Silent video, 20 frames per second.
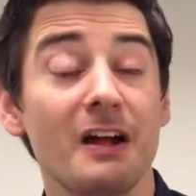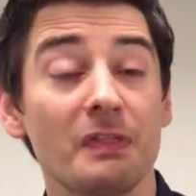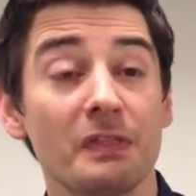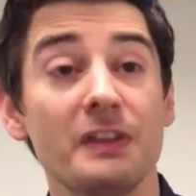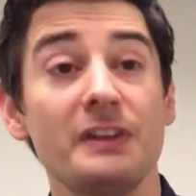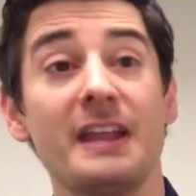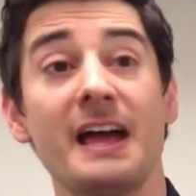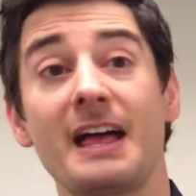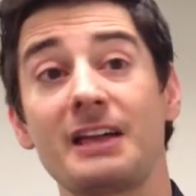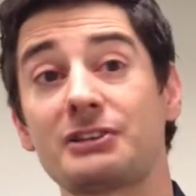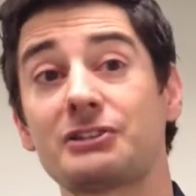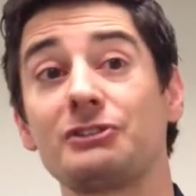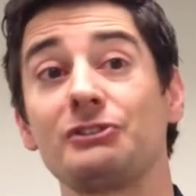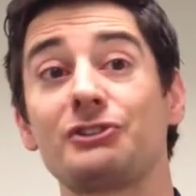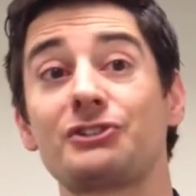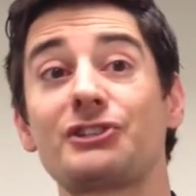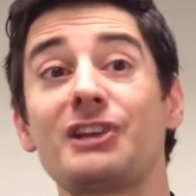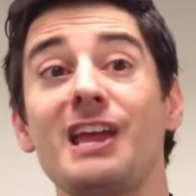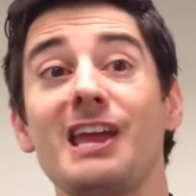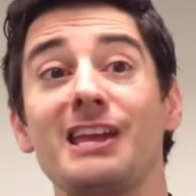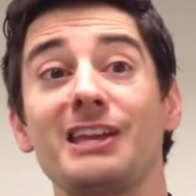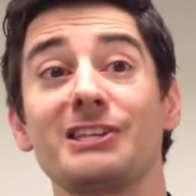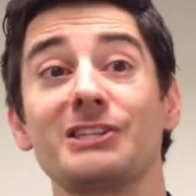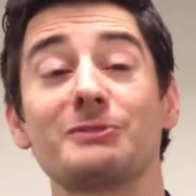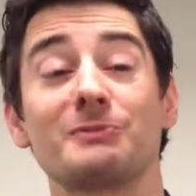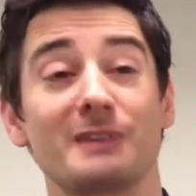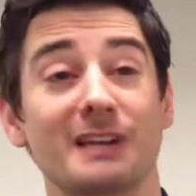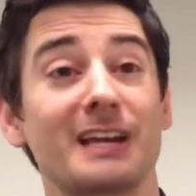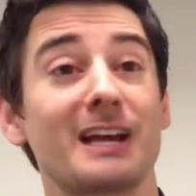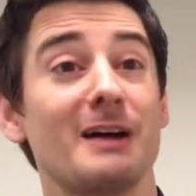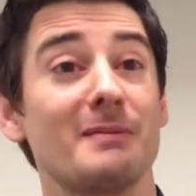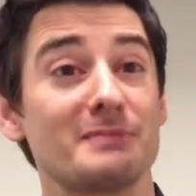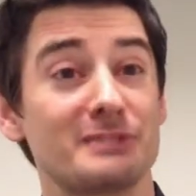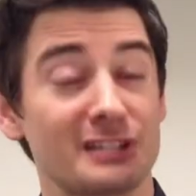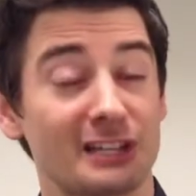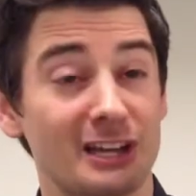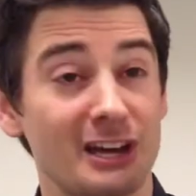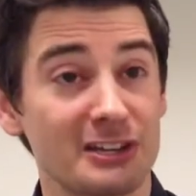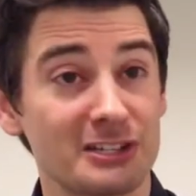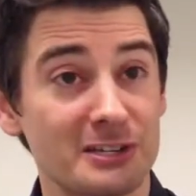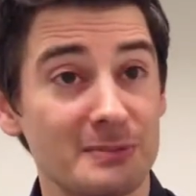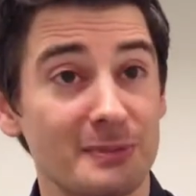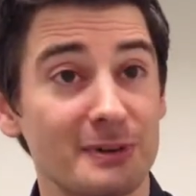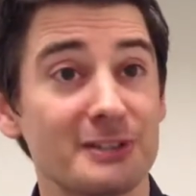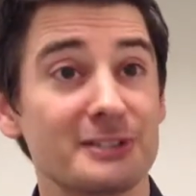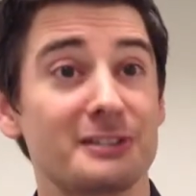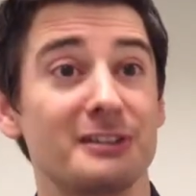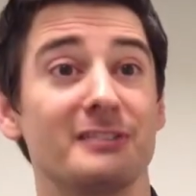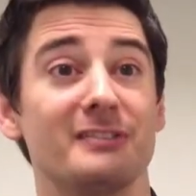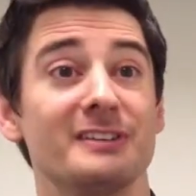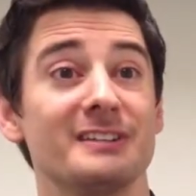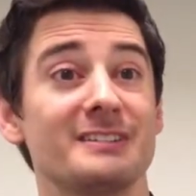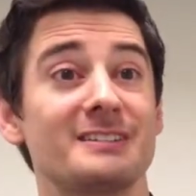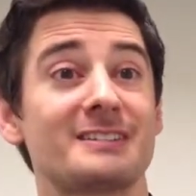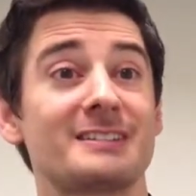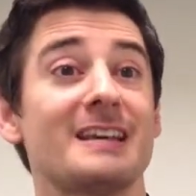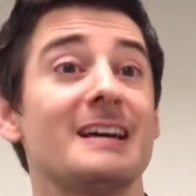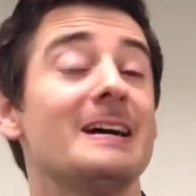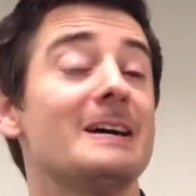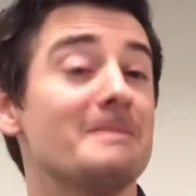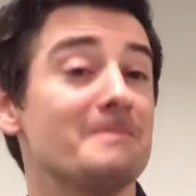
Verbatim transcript: the national chains when it comes to customer service